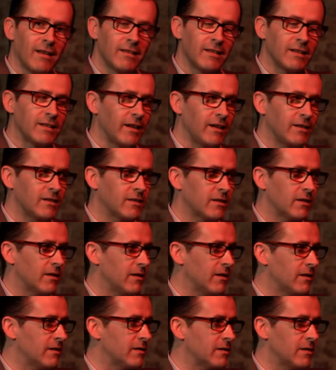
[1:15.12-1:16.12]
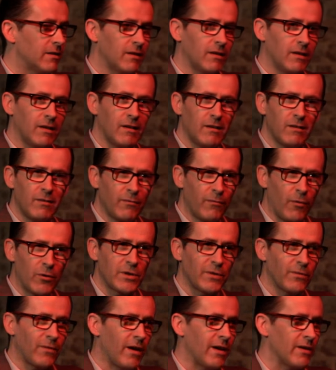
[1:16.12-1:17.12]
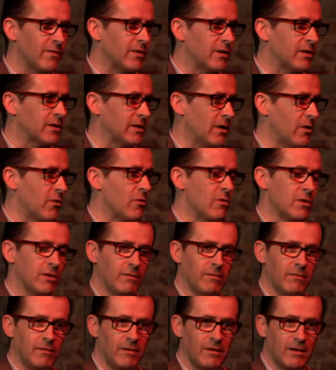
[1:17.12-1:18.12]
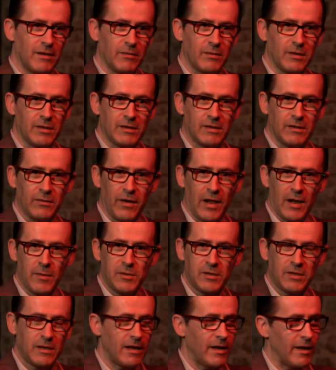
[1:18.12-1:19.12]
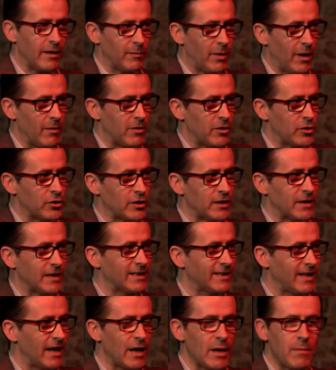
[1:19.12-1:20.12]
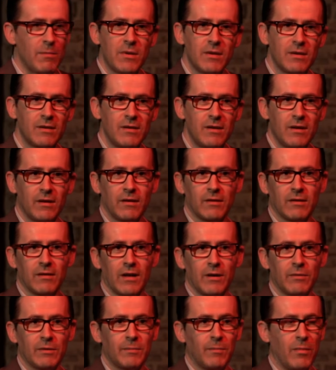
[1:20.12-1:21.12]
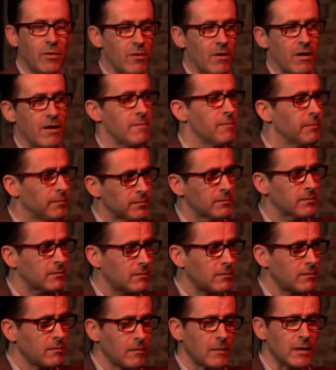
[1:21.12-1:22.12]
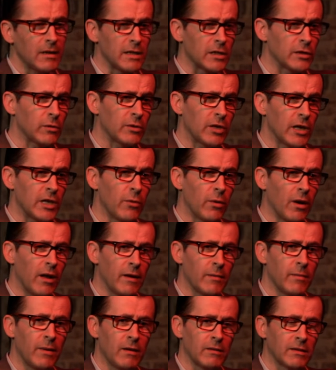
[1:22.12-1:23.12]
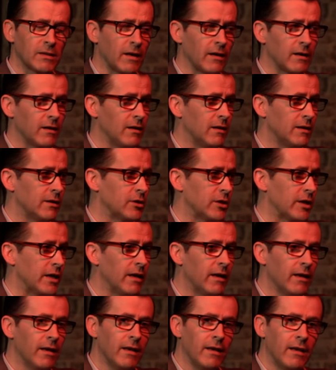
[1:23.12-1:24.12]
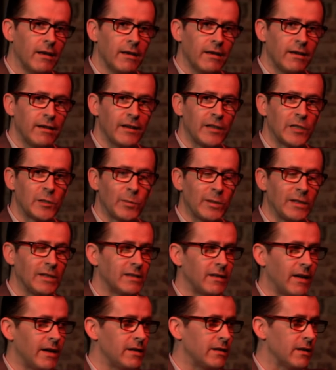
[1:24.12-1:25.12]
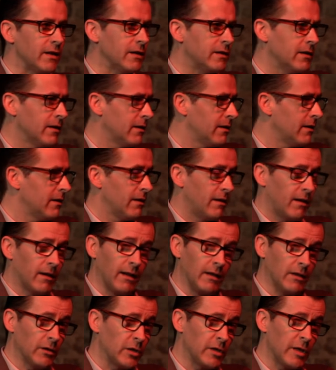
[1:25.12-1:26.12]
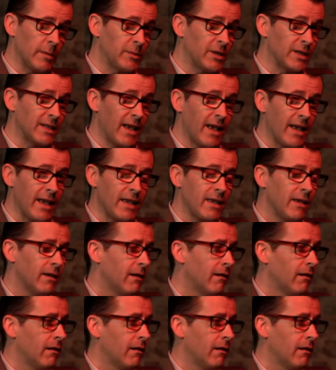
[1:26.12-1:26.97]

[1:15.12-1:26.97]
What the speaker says: The test is 45 years old. It was developed and published in the same year that I was born. And this will tell you a lot about psychology. It's been cited, and I looked it up today,